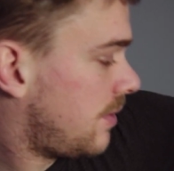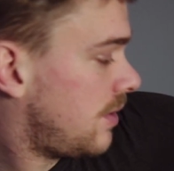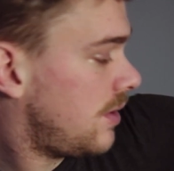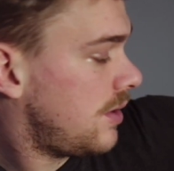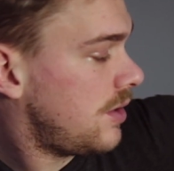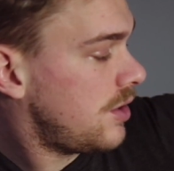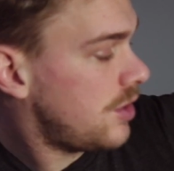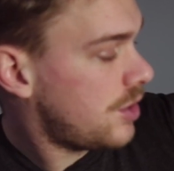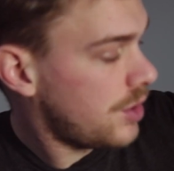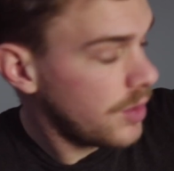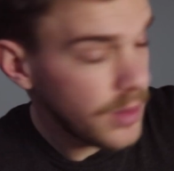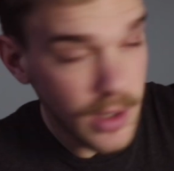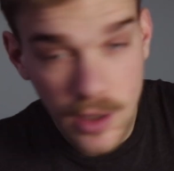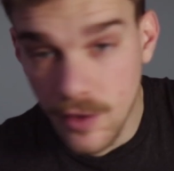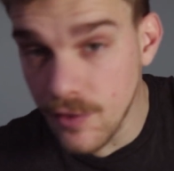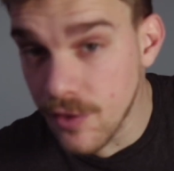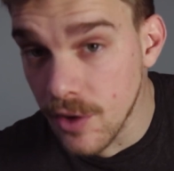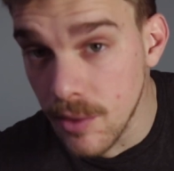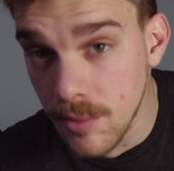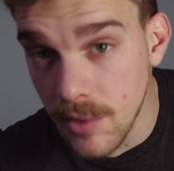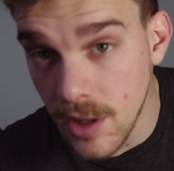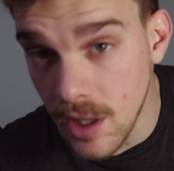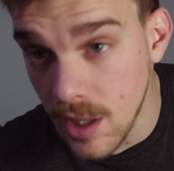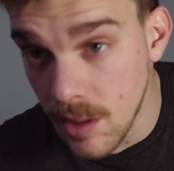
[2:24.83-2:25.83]
Shooting
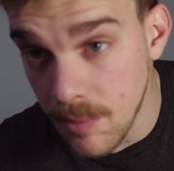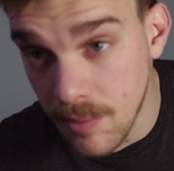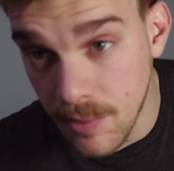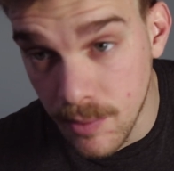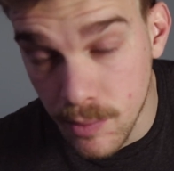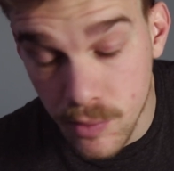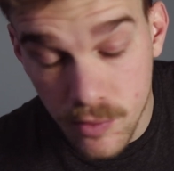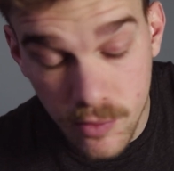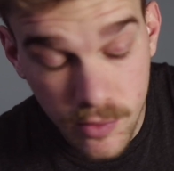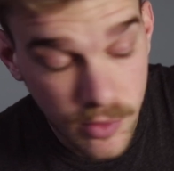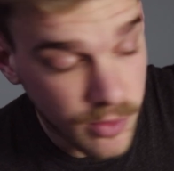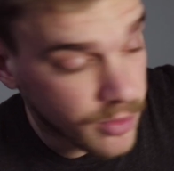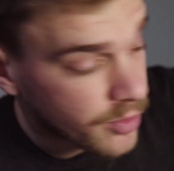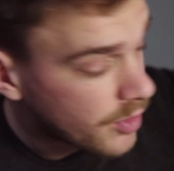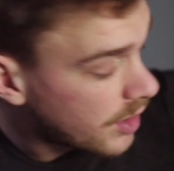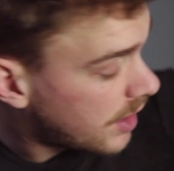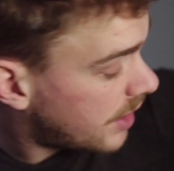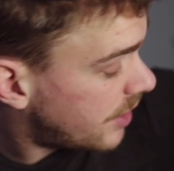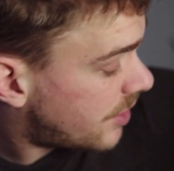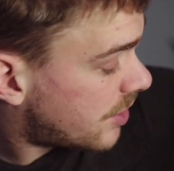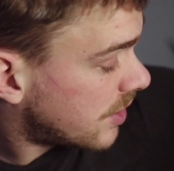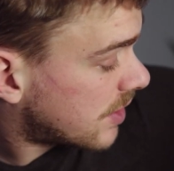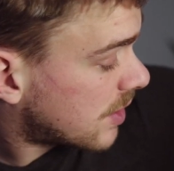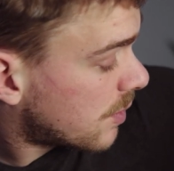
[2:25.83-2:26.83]
from the hip
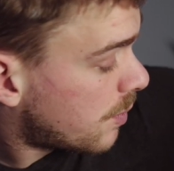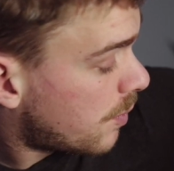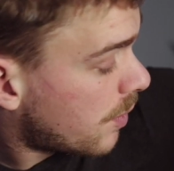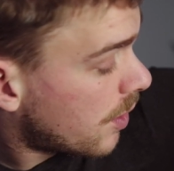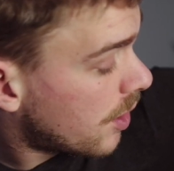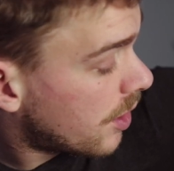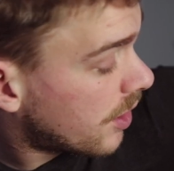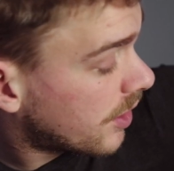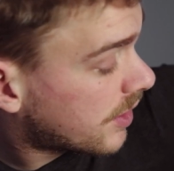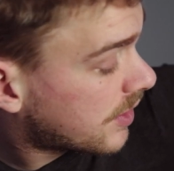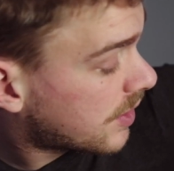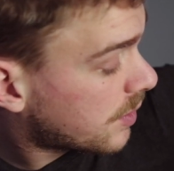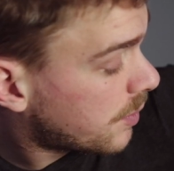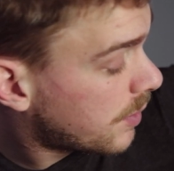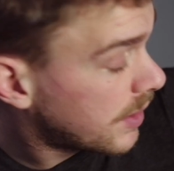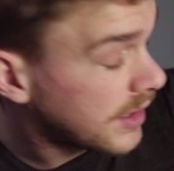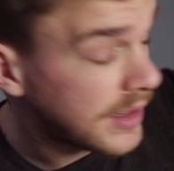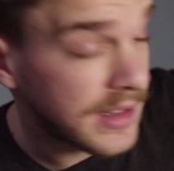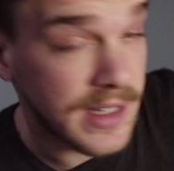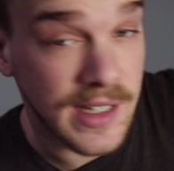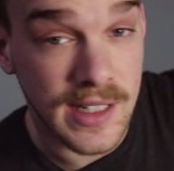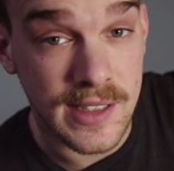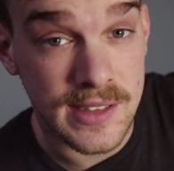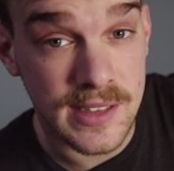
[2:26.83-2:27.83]
really just works
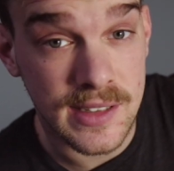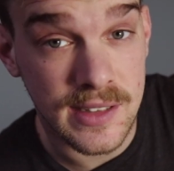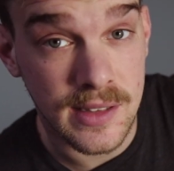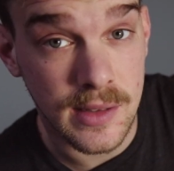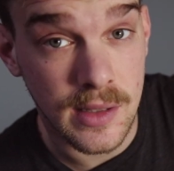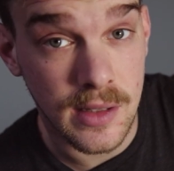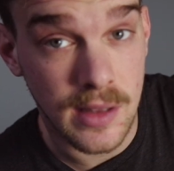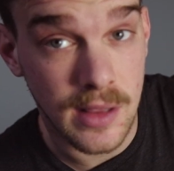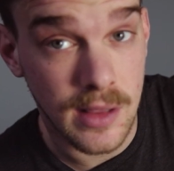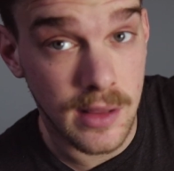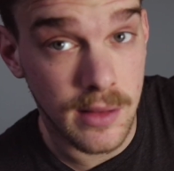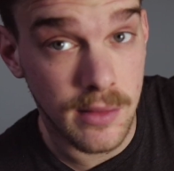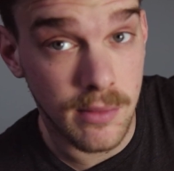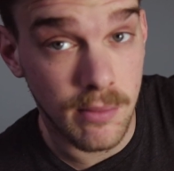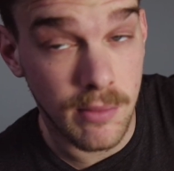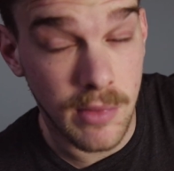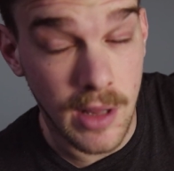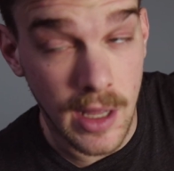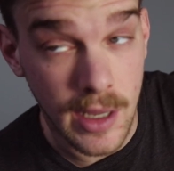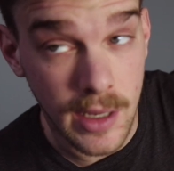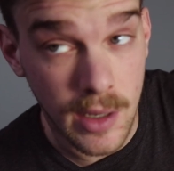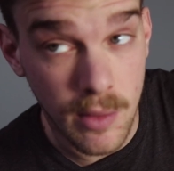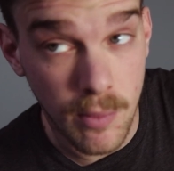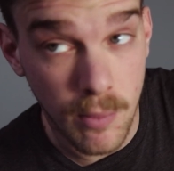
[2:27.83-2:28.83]
with this,
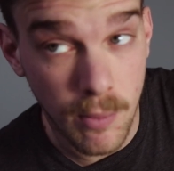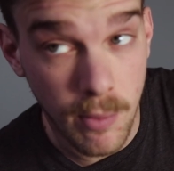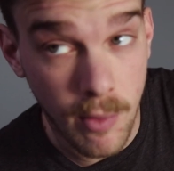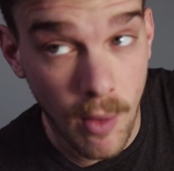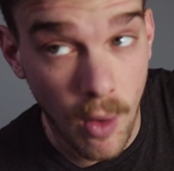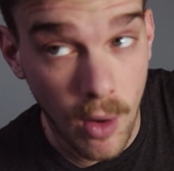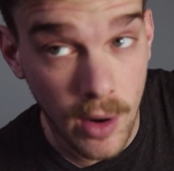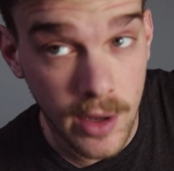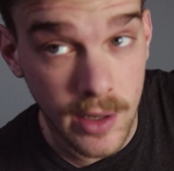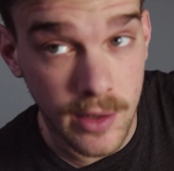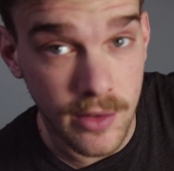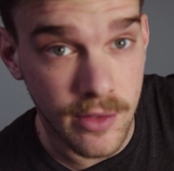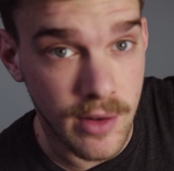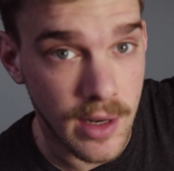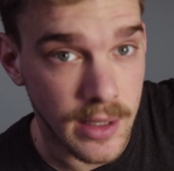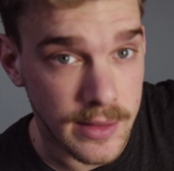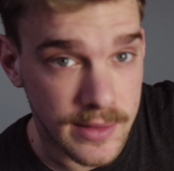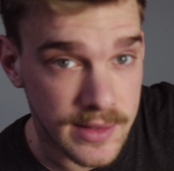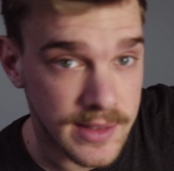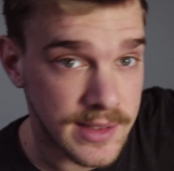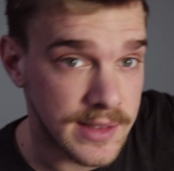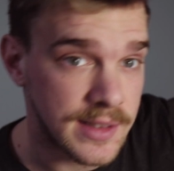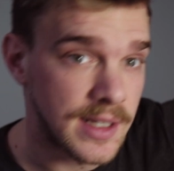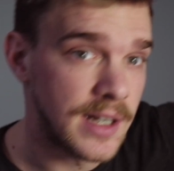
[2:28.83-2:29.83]
like walking
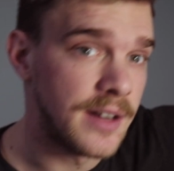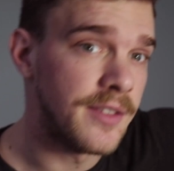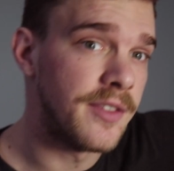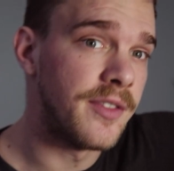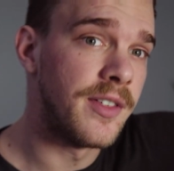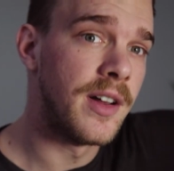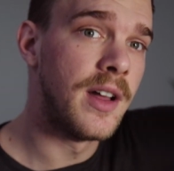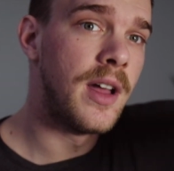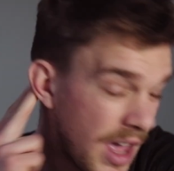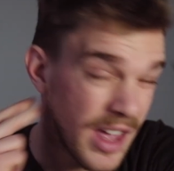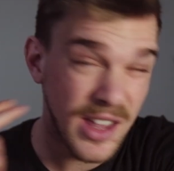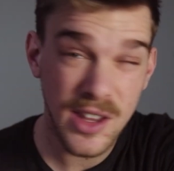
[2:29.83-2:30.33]
around stuff.